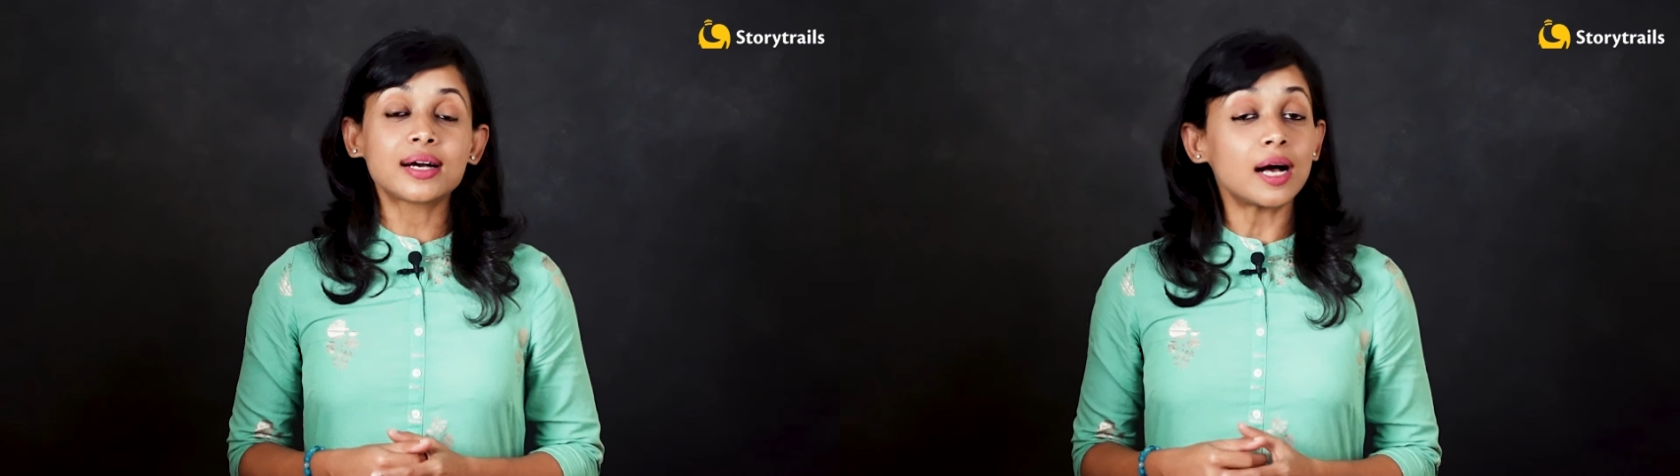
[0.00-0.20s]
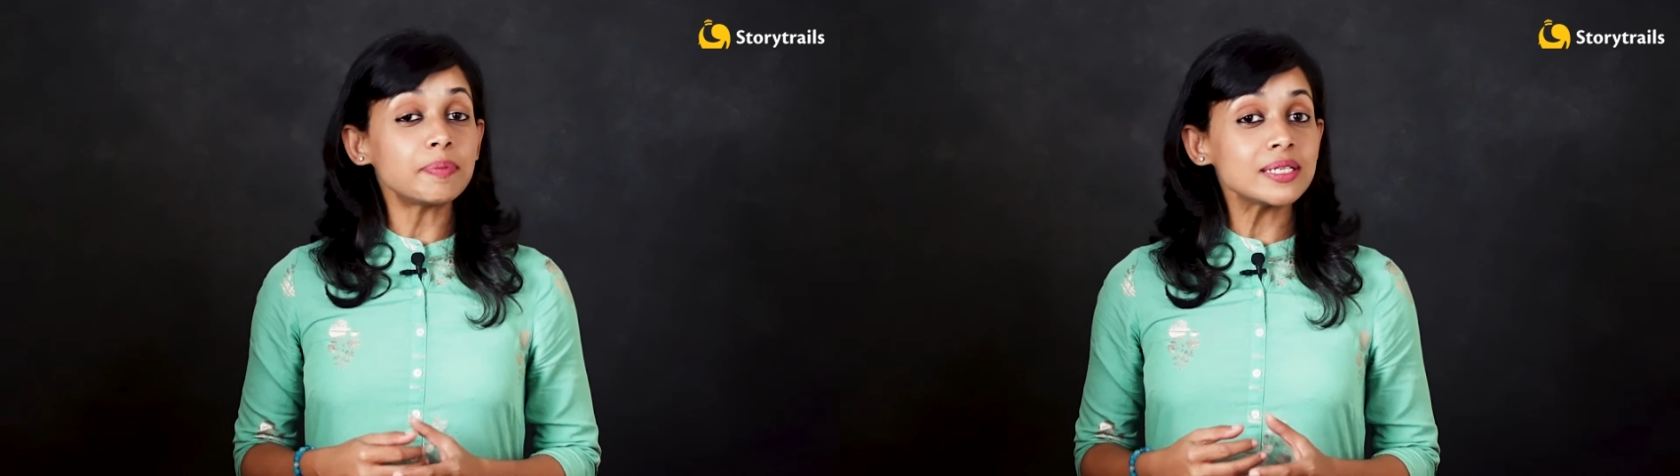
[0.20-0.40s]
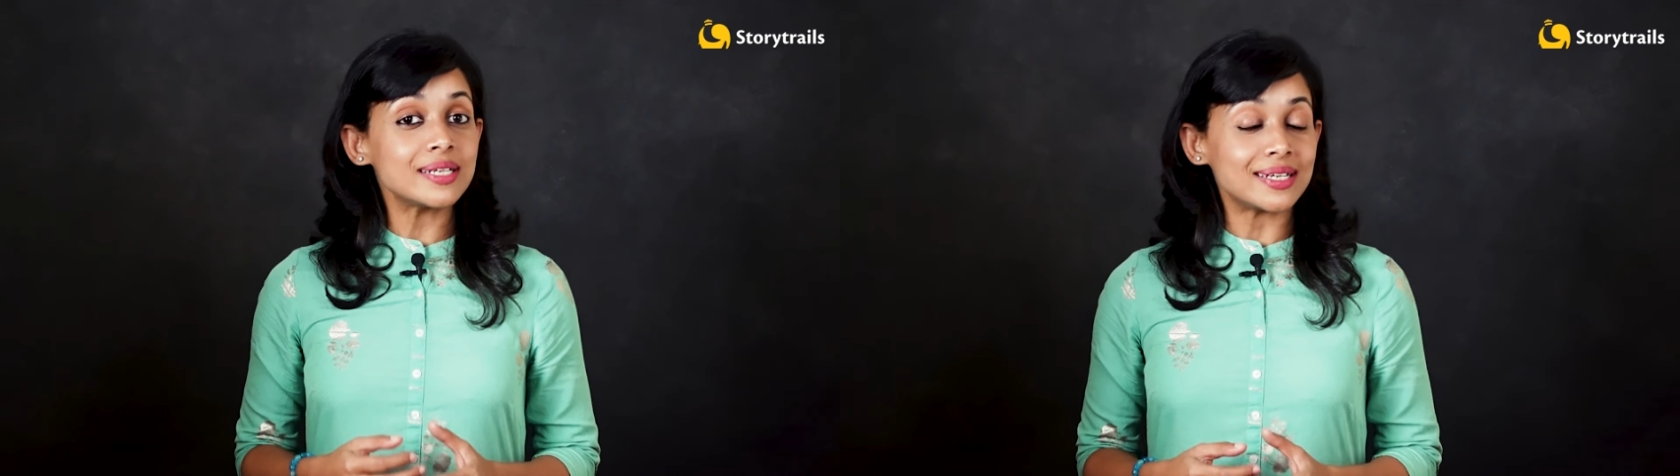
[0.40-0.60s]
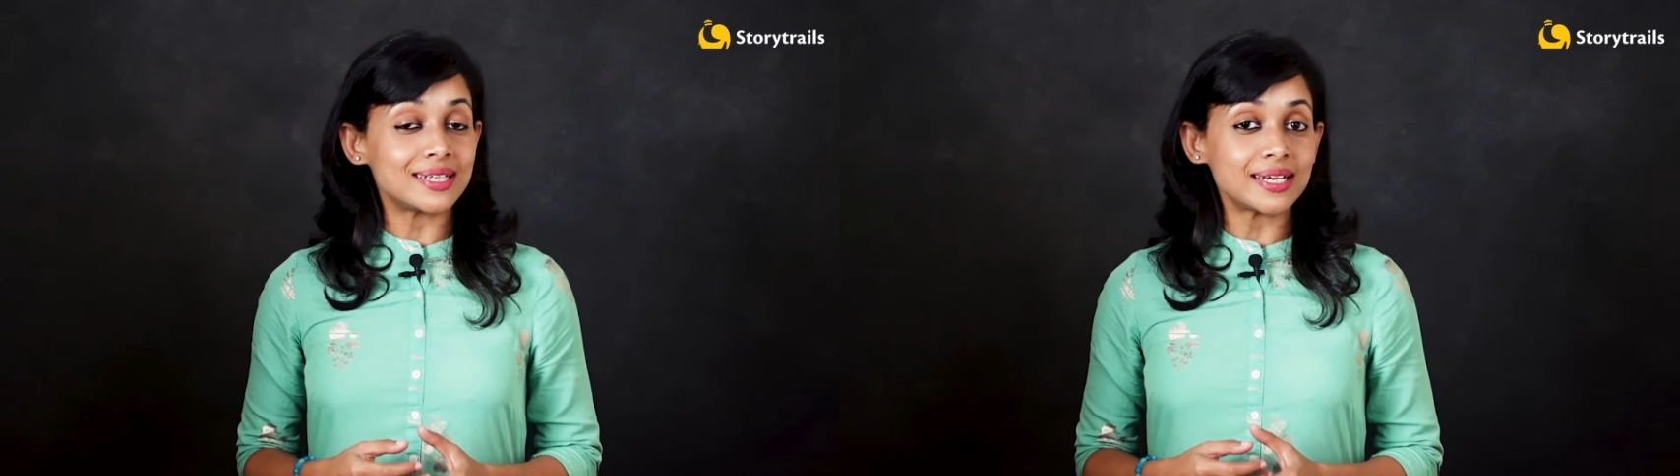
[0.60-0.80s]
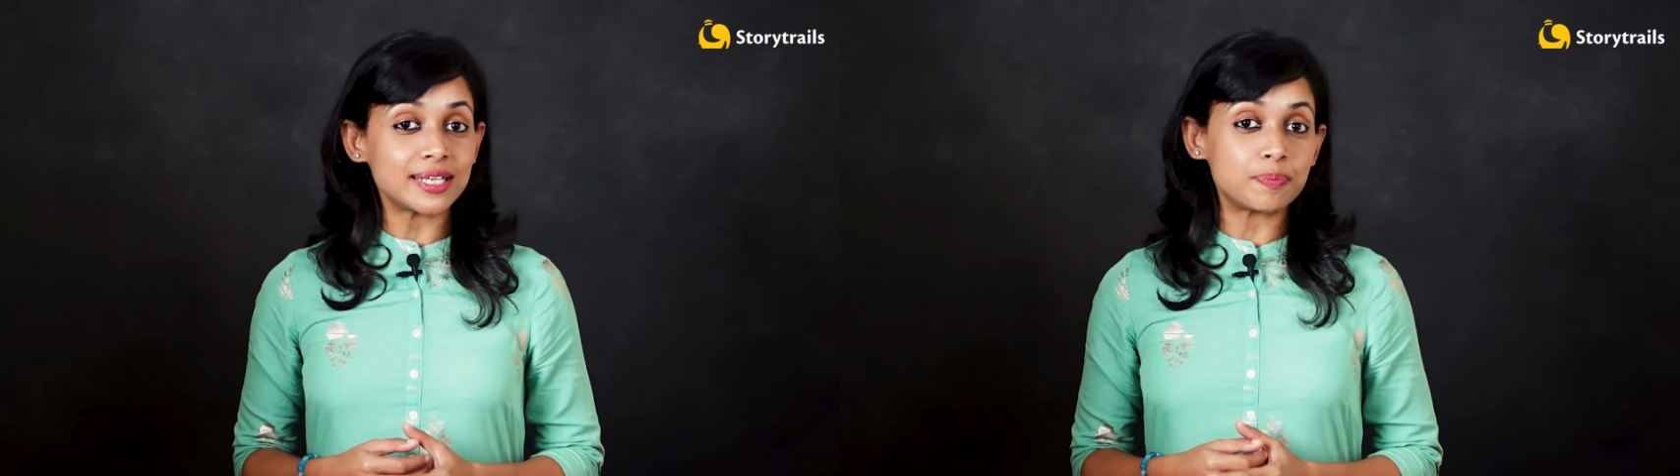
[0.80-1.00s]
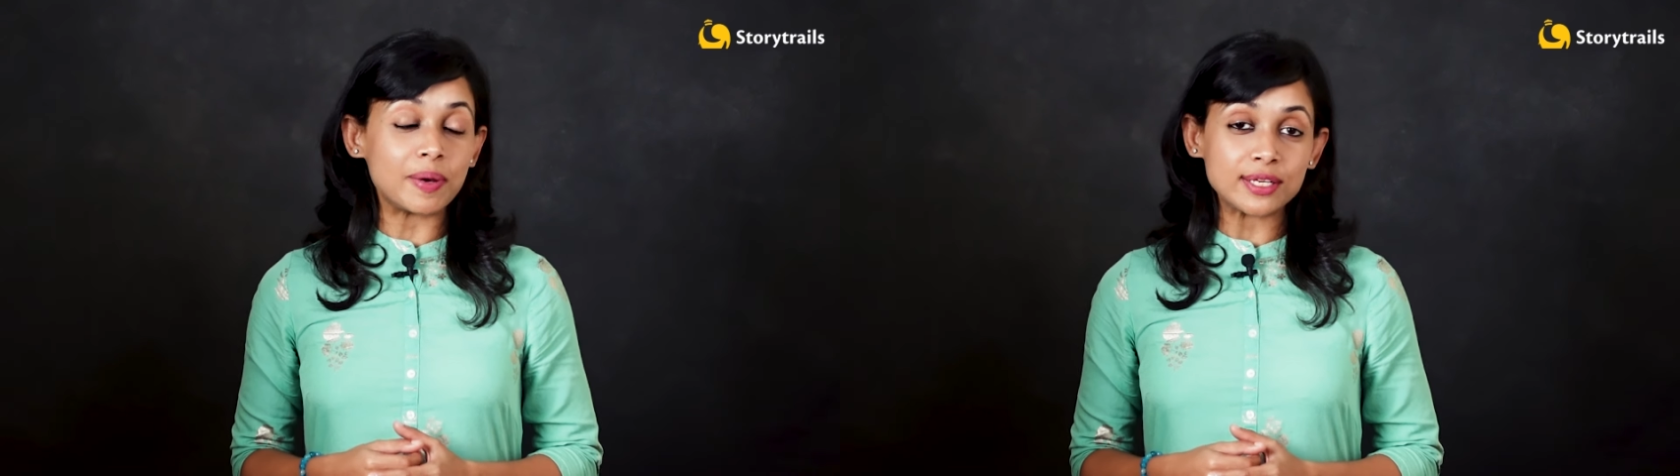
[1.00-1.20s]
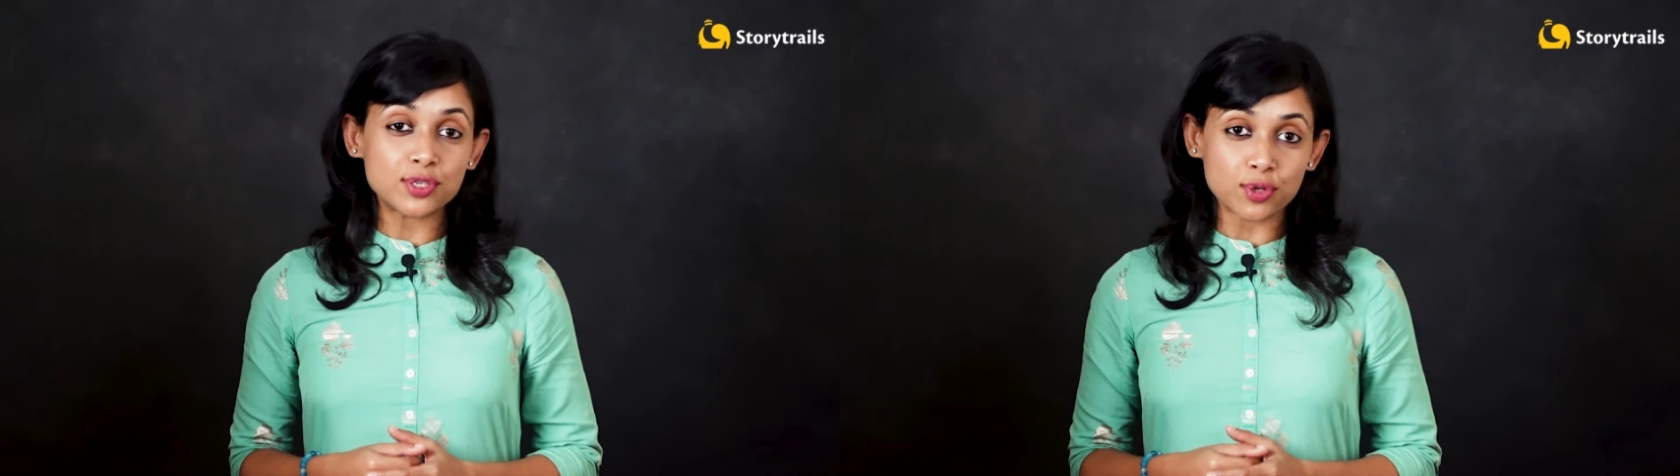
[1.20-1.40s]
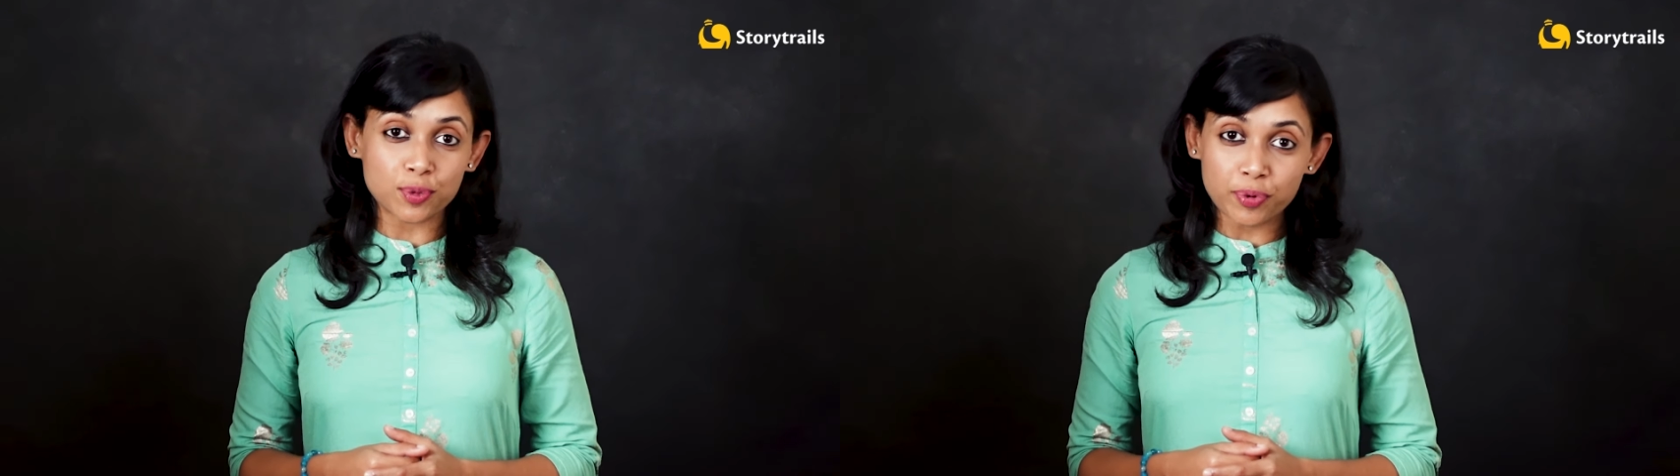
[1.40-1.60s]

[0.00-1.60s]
Carbon dating is based on the